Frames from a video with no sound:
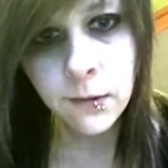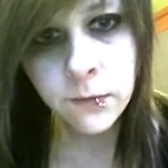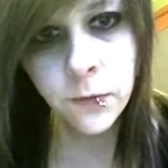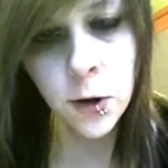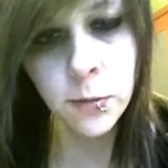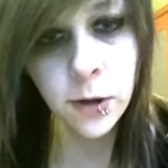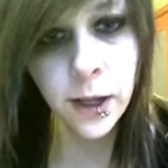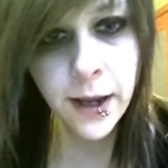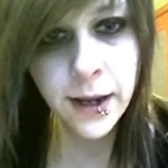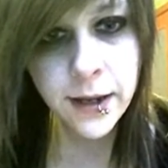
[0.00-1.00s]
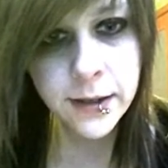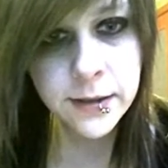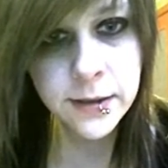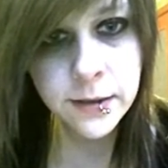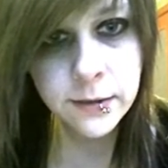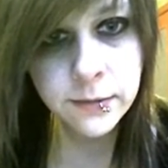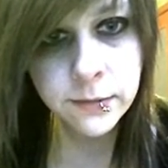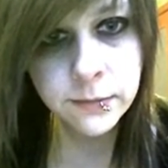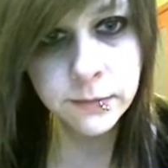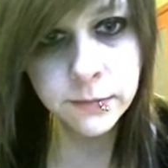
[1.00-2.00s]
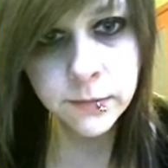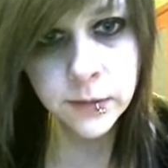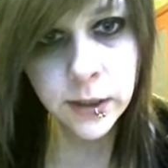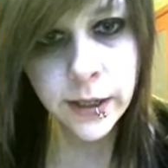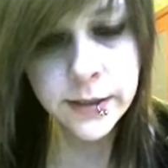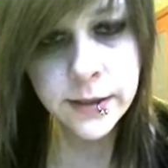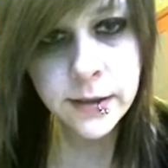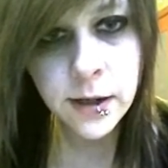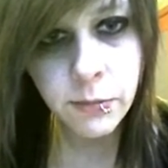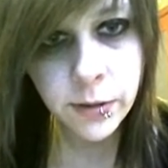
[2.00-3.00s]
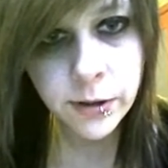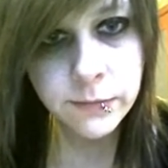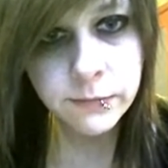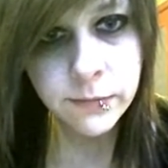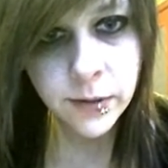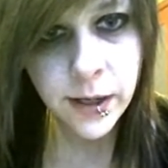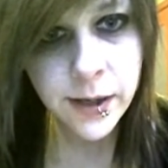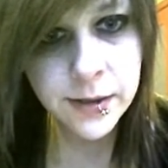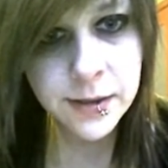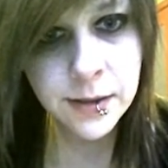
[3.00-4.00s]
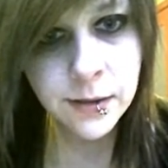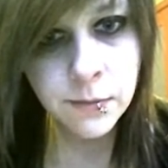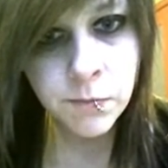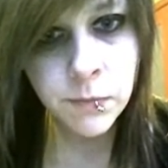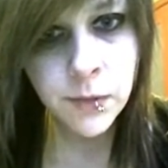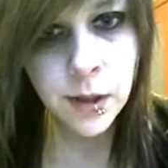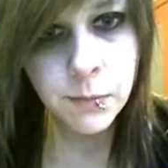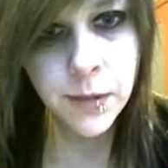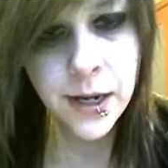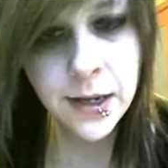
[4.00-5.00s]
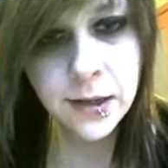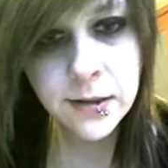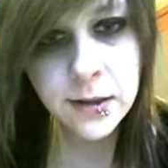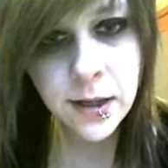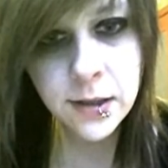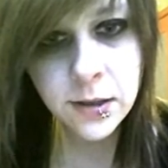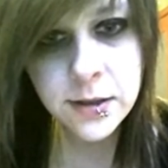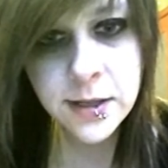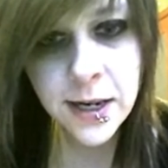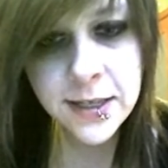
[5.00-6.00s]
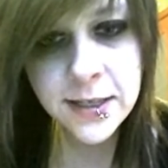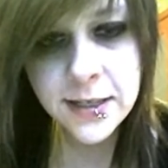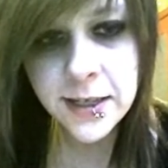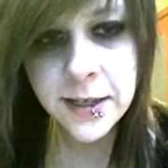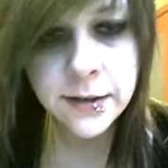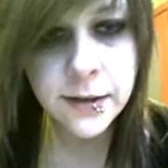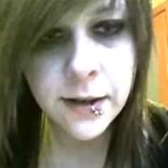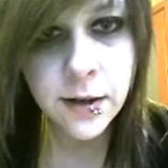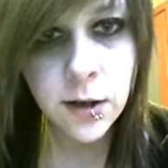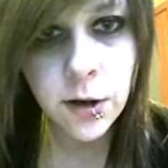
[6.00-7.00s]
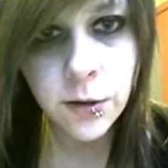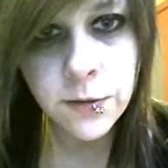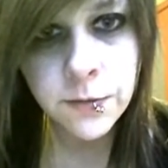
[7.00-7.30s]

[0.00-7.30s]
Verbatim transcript: Furball eggs! Yes, Delma. Yes. Man, do they look tasty. Uh-oh.